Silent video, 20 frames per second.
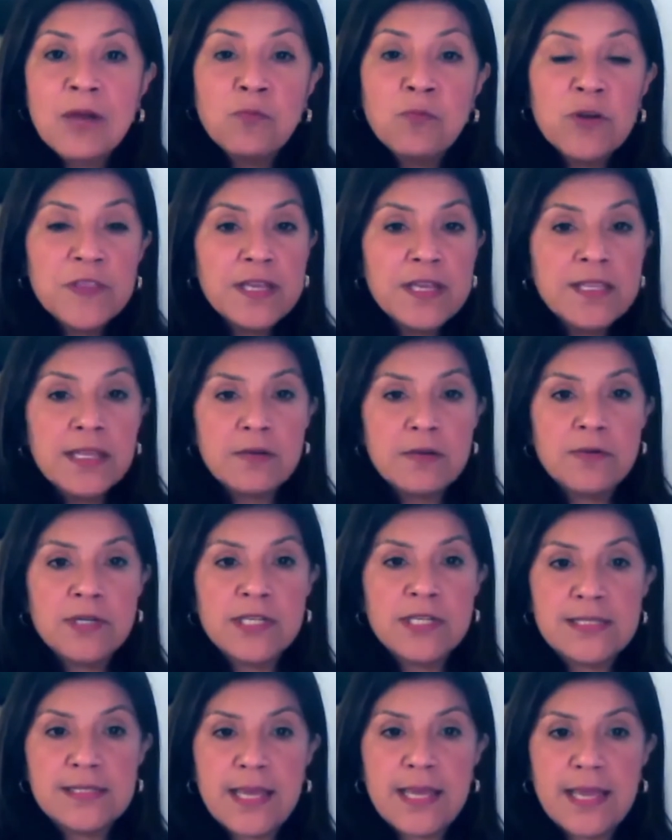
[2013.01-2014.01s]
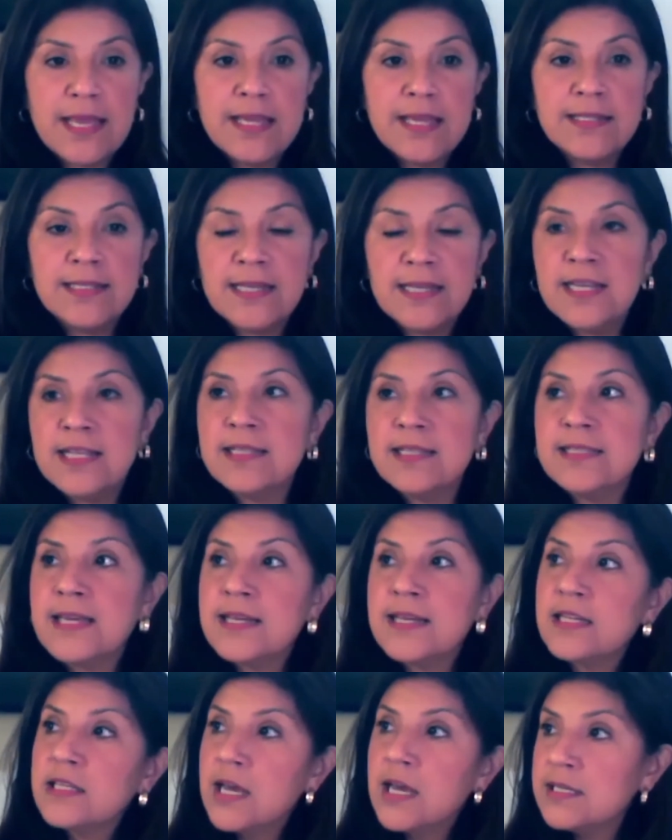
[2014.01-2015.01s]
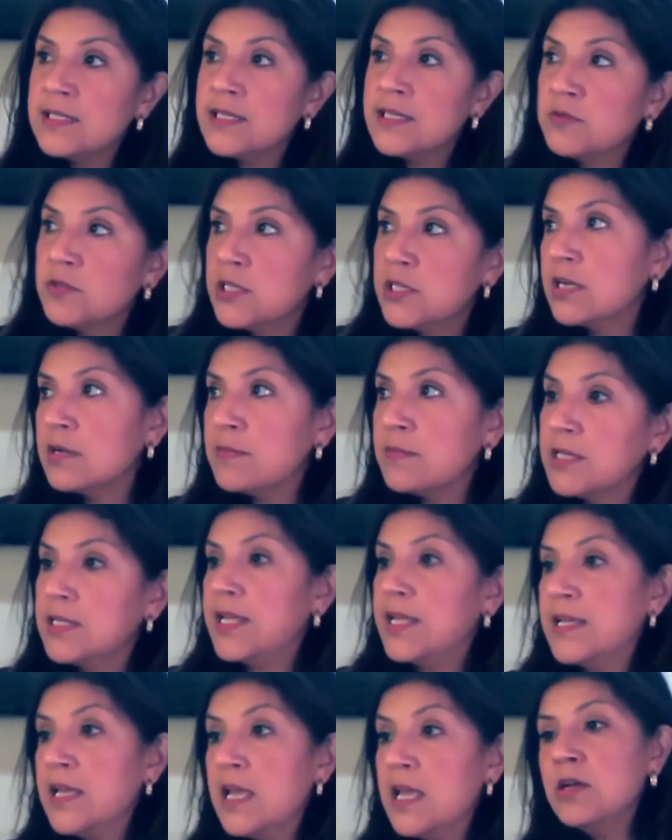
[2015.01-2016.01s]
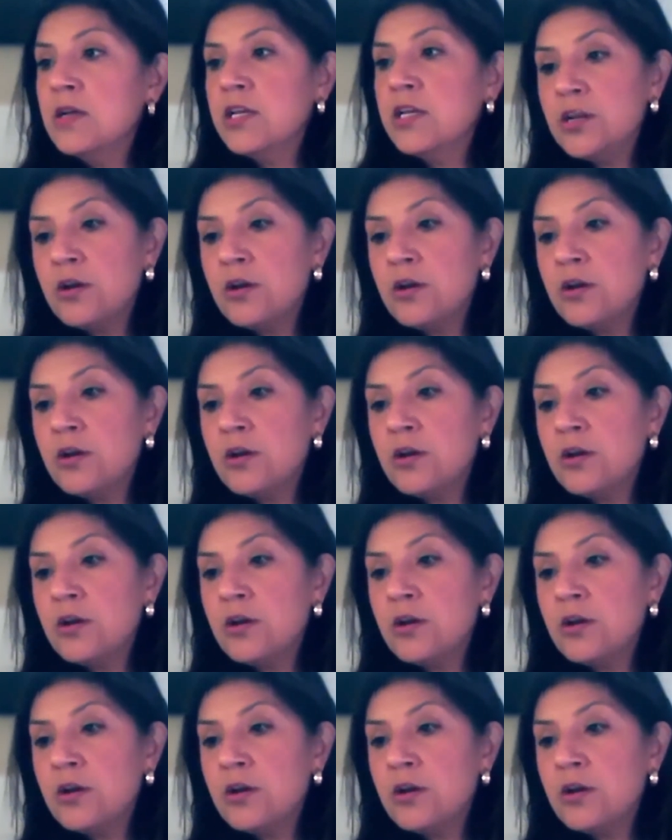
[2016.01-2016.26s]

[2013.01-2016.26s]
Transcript: And one thing that I want to say, Danielle, is that a lot of times we talk about like,